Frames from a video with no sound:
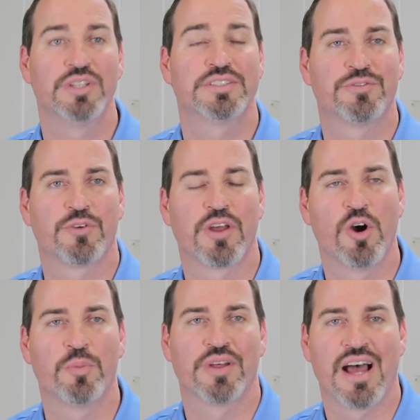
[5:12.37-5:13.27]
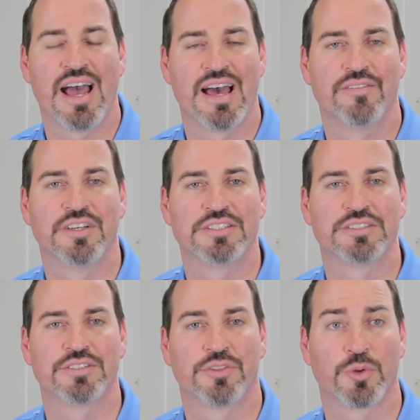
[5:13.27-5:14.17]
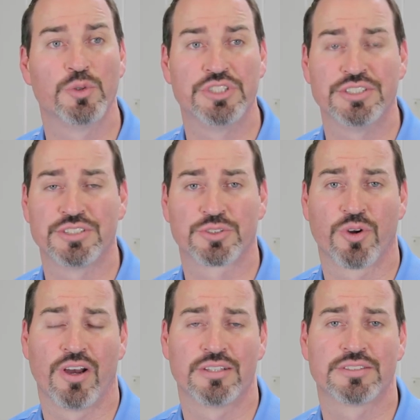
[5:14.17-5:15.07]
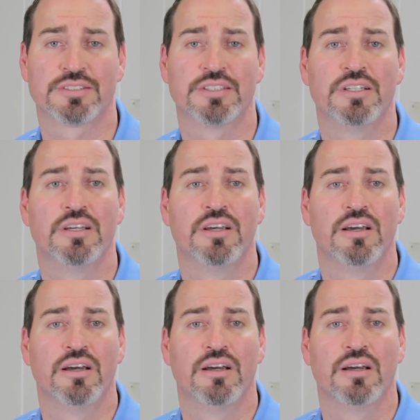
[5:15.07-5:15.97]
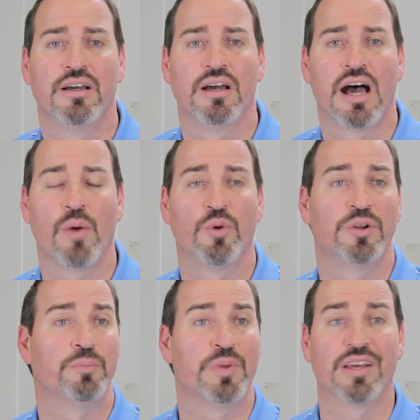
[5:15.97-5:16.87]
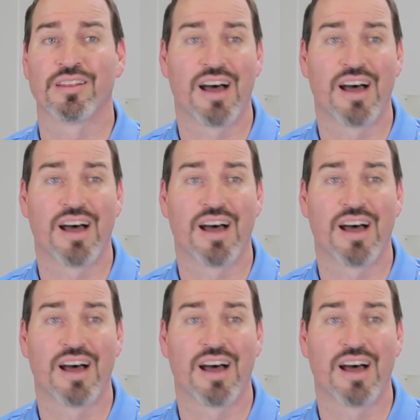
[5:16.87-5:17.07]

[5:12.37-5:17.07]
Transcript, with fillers: The reason for the hope that I have is through Jesus Christ, I wouldn't be